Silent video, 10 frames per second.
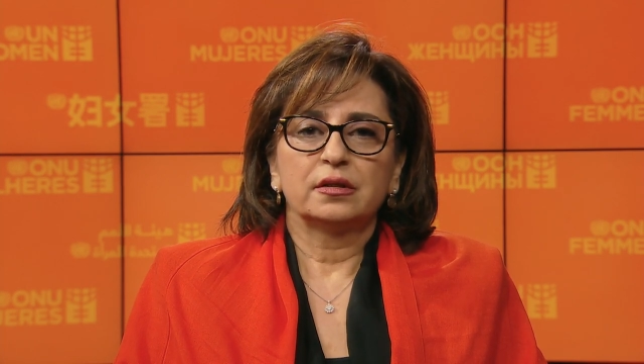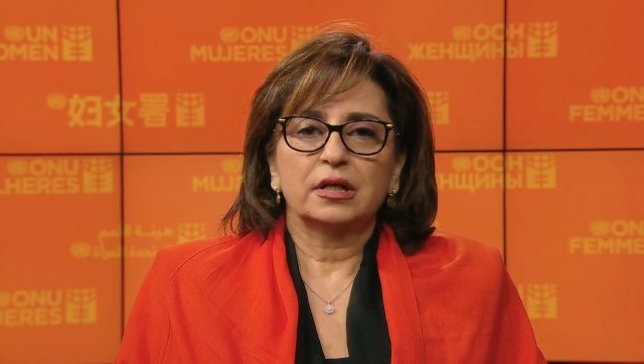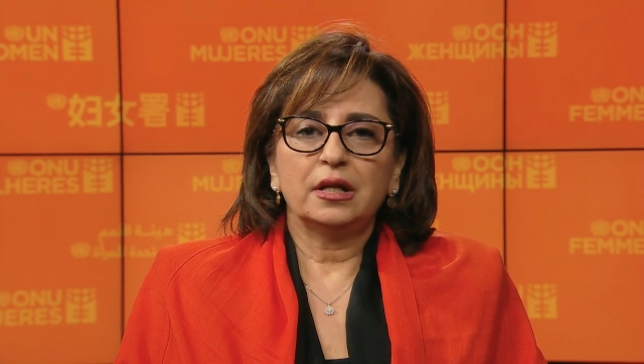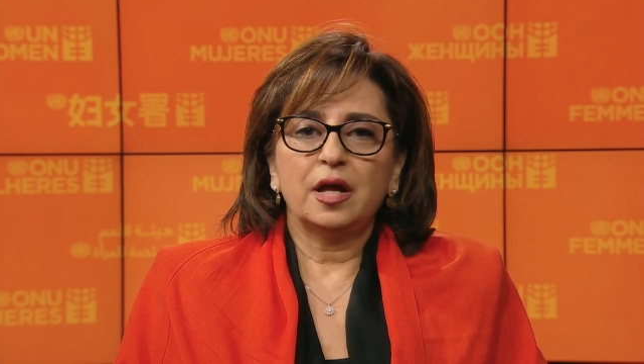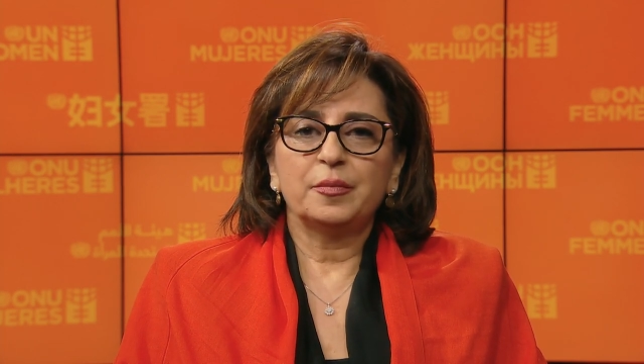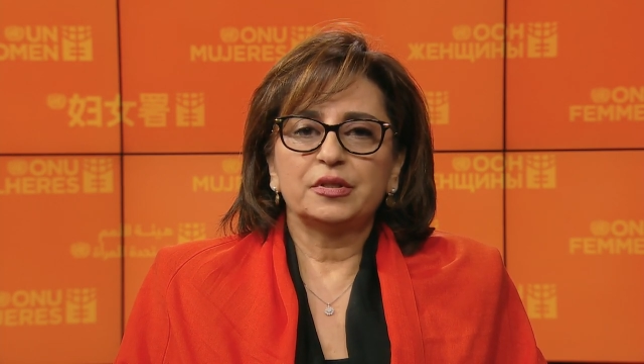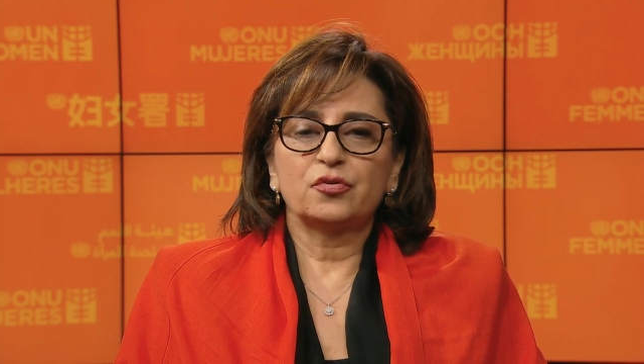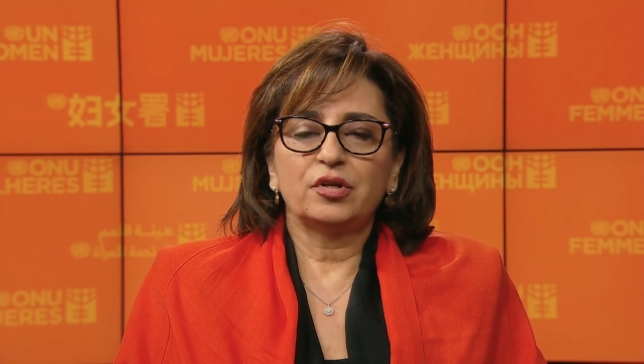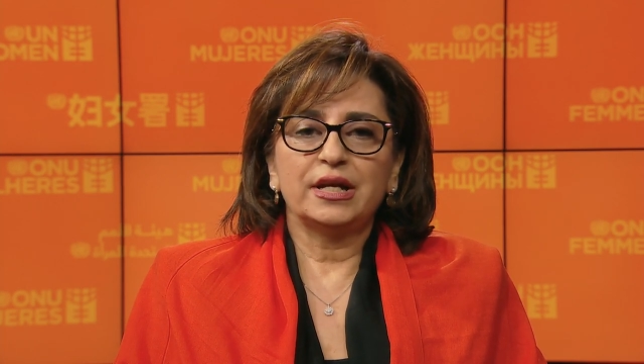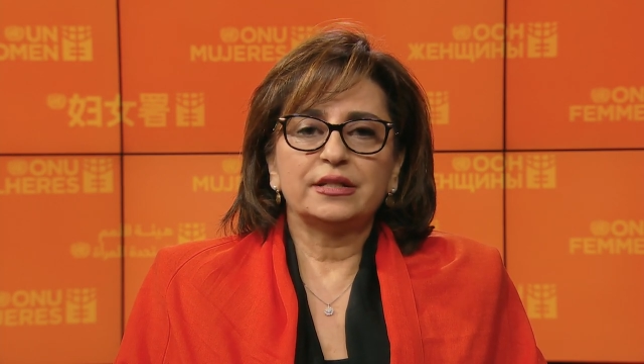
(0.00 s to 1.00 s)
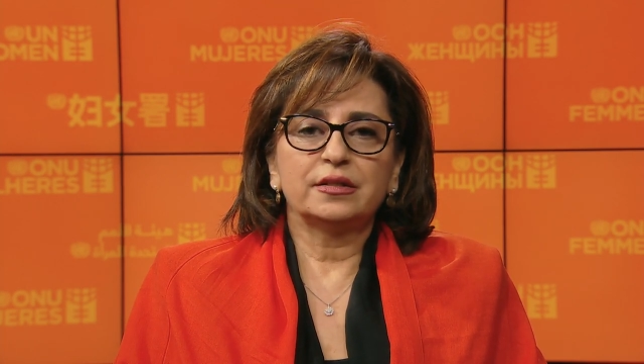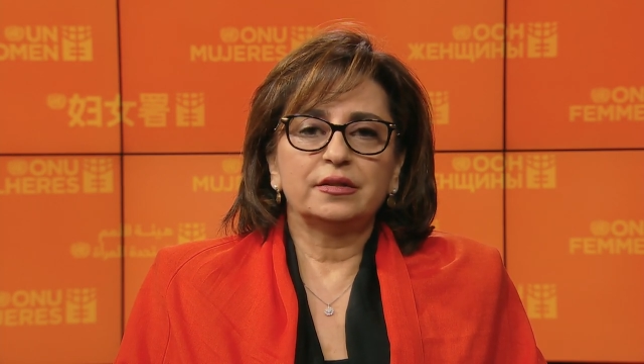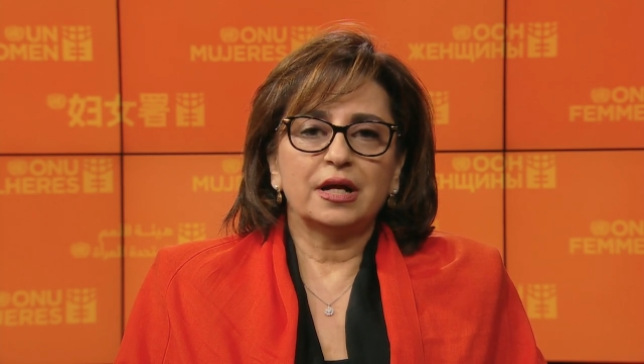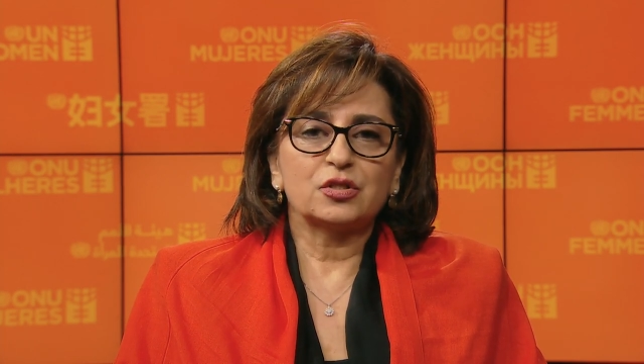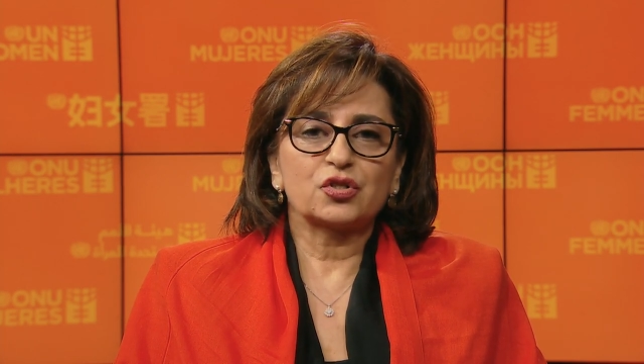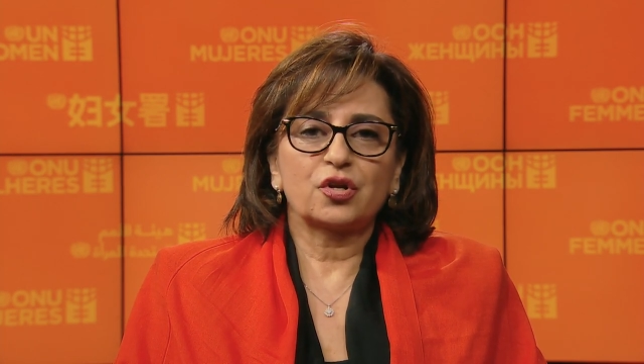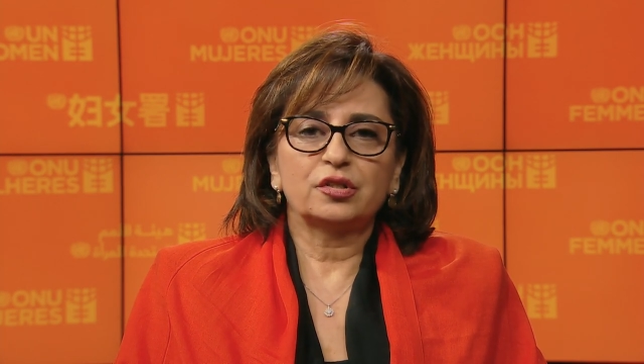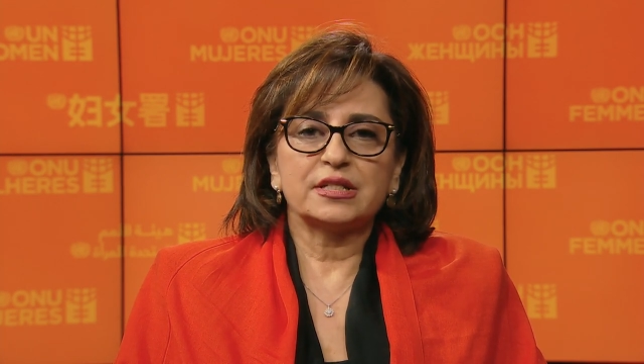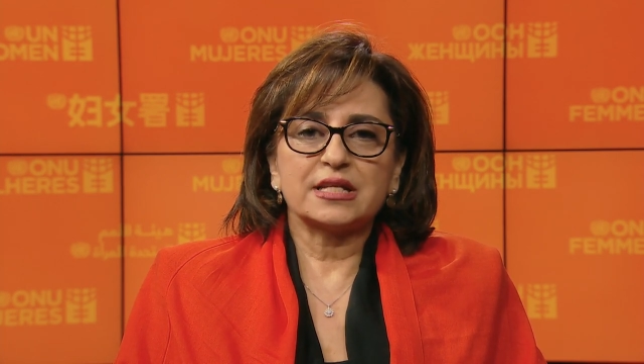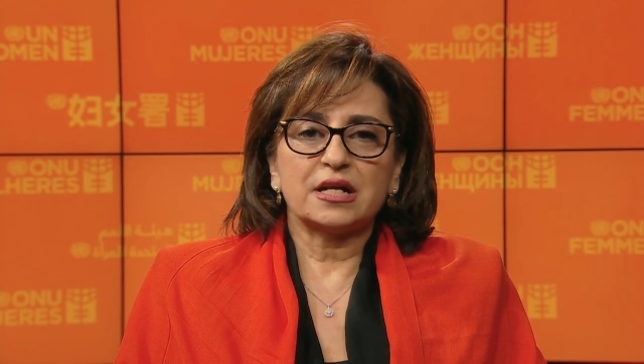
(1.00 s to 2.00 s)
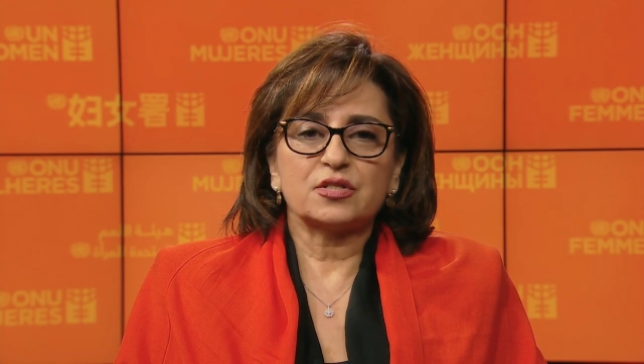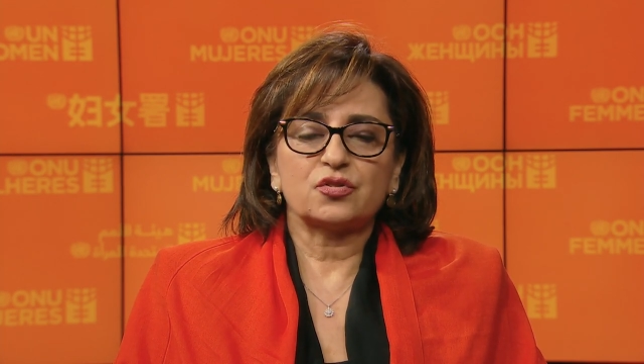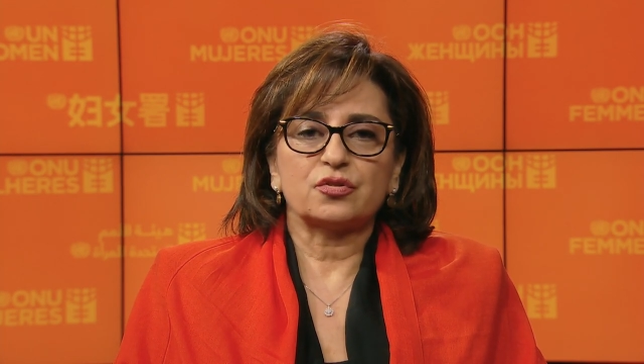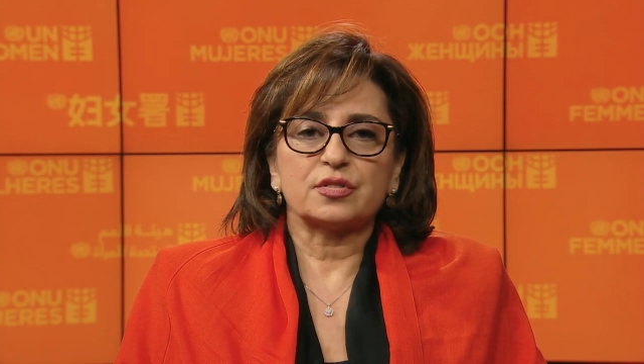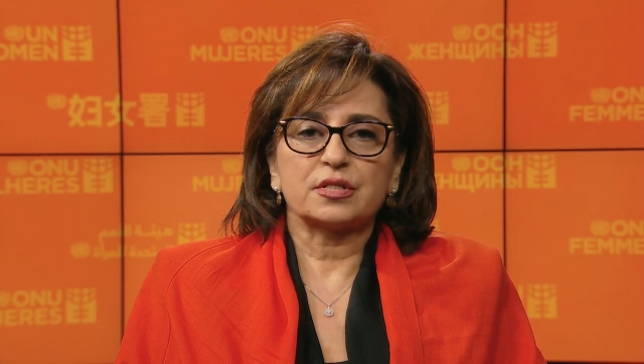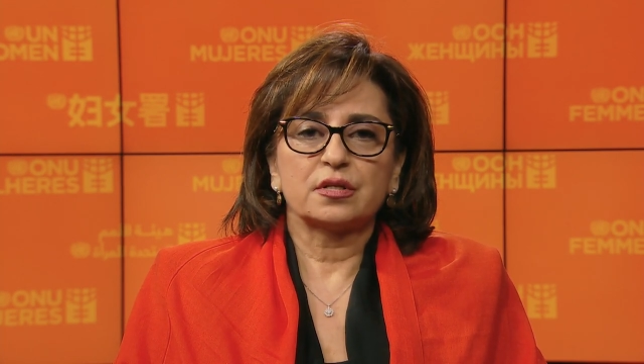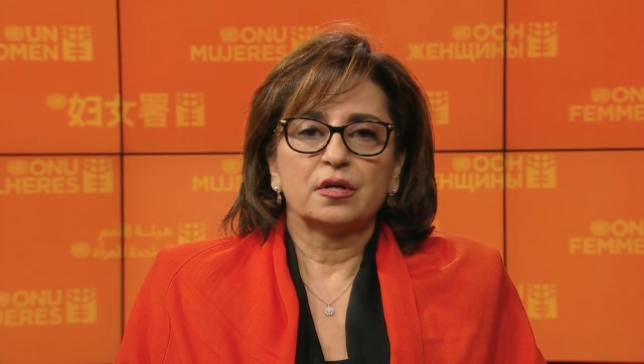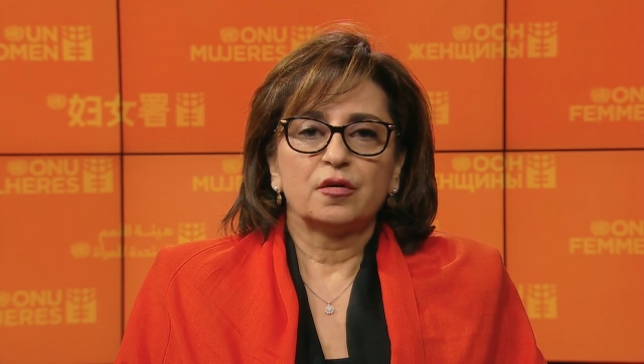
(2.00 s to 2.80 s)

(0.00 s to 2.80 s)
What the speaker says: climate-related natural disasters,